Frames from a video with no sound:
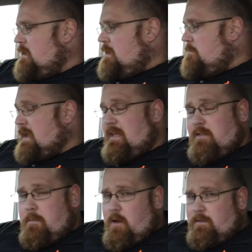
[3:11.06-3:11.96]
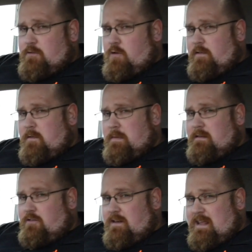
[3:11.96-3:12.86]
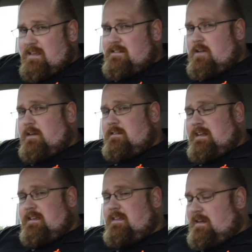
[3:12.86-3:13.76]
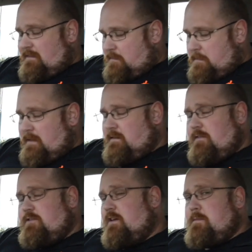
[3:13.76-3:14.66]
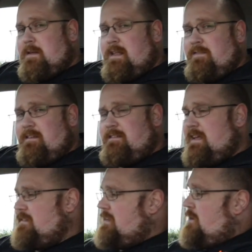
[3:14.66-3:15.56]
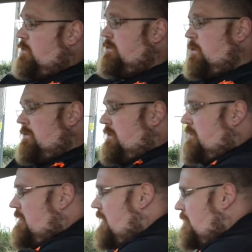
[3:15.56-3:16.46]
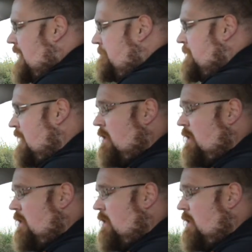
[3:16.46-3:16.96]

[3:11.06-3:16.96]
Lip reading: But again, the perfect driving position is nice and easy because there's plenty of adjustment in the seats and also in the steering